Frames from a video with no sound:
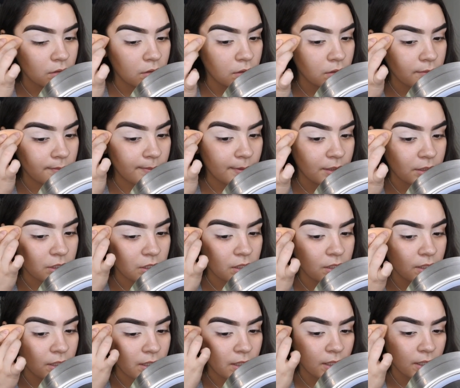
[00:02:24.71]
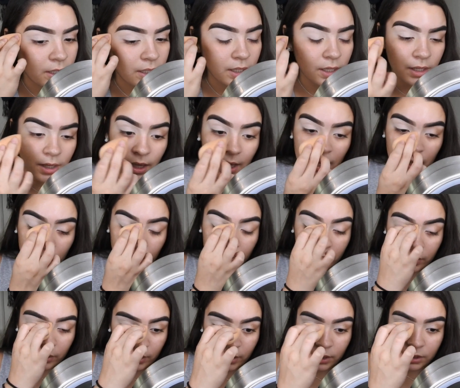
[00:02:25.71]
especially the
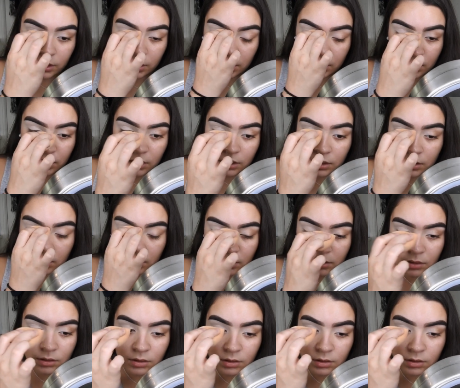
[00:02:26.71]
outer edges.